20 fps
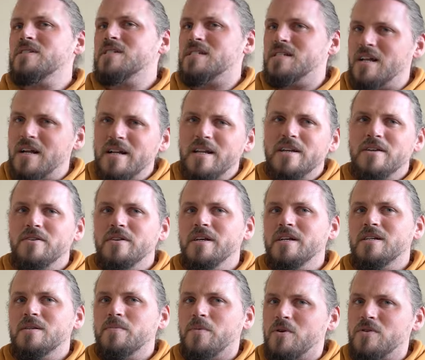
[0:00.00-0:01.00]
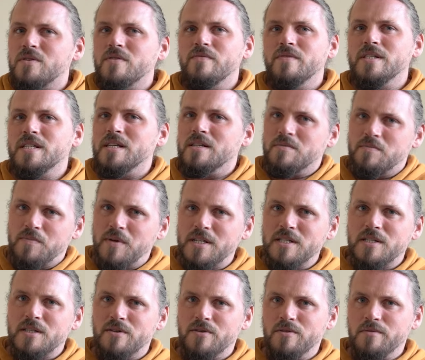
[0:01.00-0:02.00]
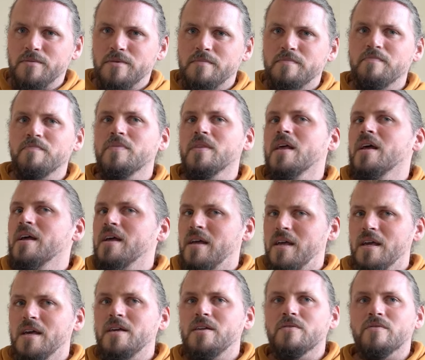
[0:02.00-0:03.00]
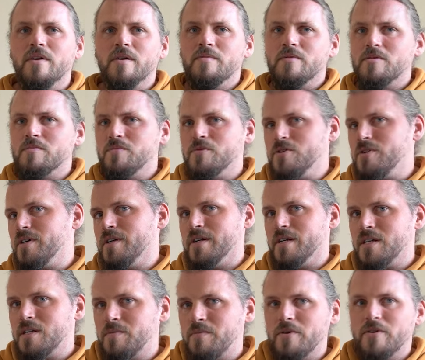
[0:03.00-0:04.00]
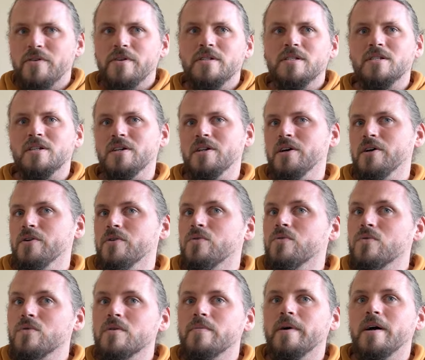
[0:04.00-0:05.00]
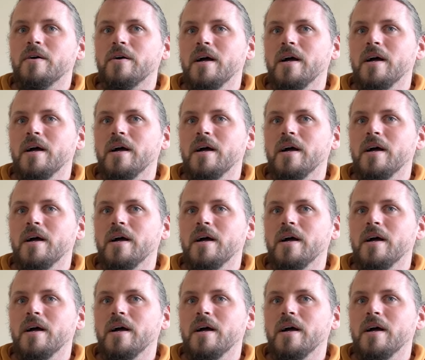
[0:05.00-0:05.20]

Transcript: slightly unique spot to visit is Buzz Stop. Here you're able to book an experience to learn all about